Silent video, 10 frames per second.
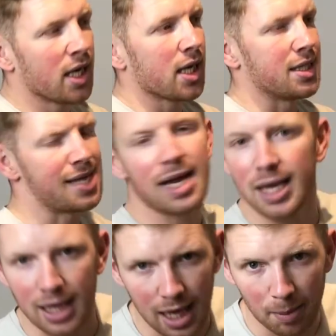because that ain't
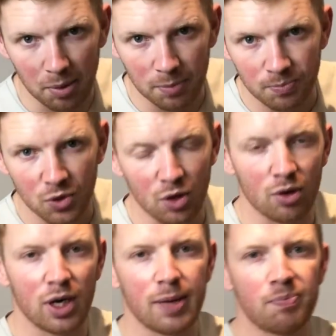gonna happen. All
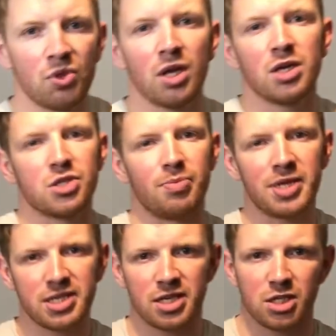right, so be
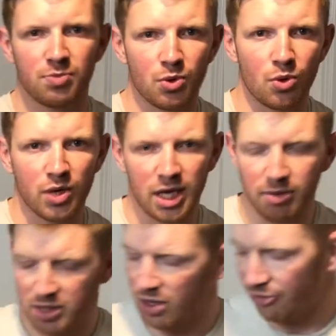sensible, keep
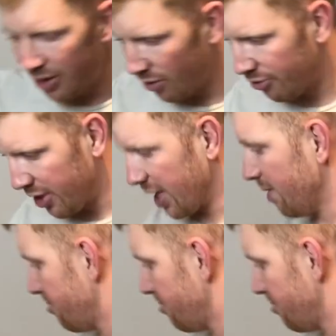yourself healthy, keep